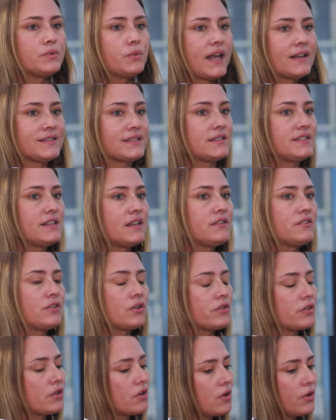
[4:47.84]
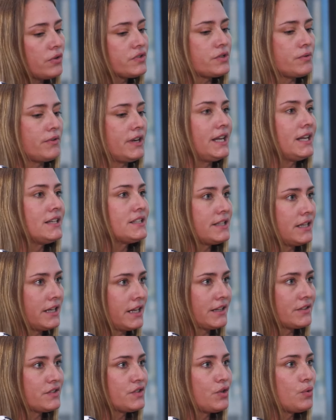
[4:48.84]
as I said, the goals are really
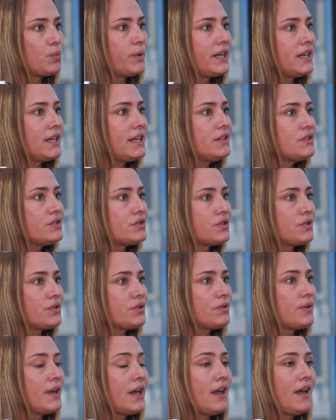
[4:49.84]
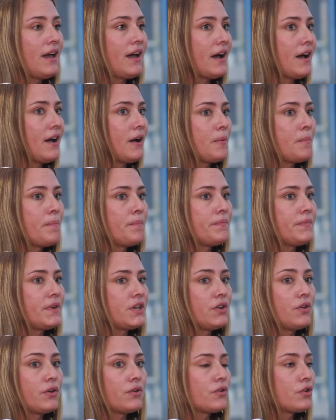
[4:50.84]
interlinked. So we need to
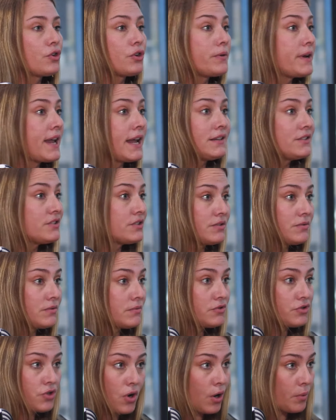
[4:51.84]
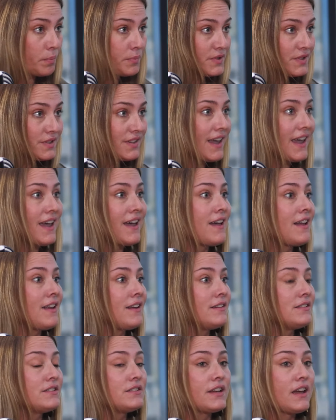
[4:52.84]
create jobs
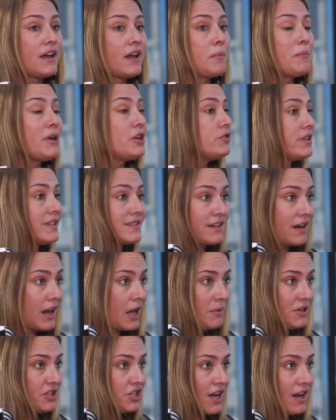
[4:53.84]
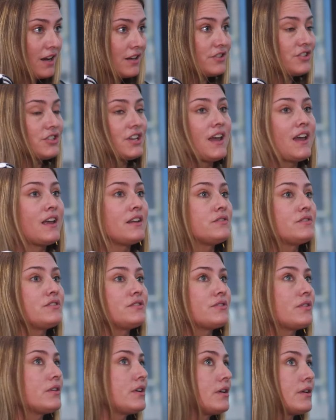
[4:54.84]
and address climate change and
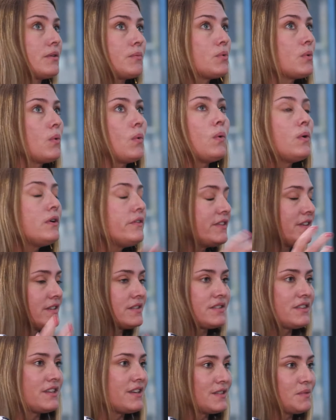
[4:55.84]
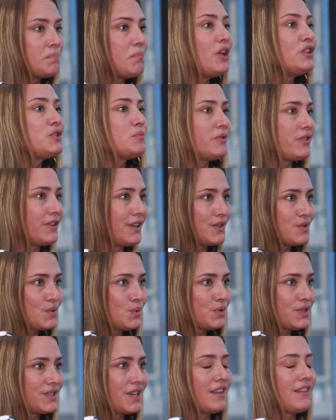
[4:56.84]
all of these multiple things
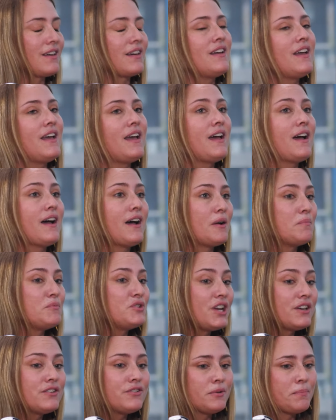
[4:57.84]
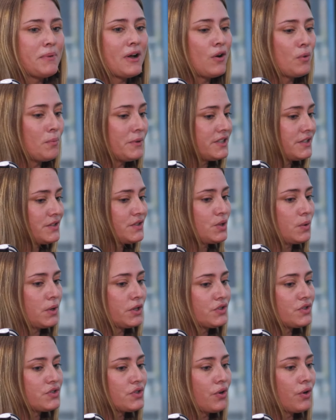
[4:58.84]
all together, gender empowerment and so
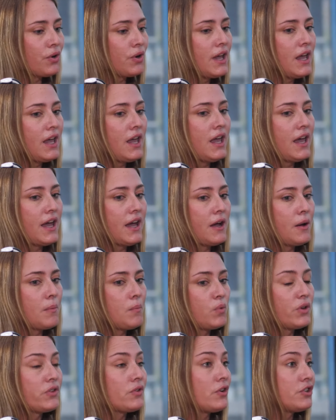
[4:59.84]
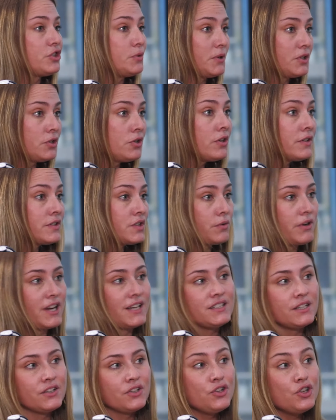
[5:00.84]
on. So with entrepreneurs
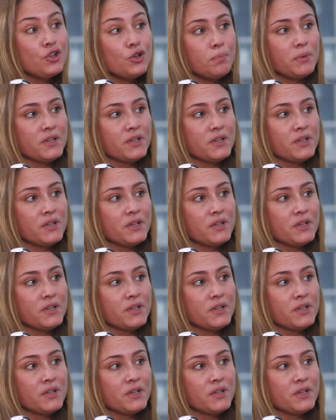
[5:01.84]
creating new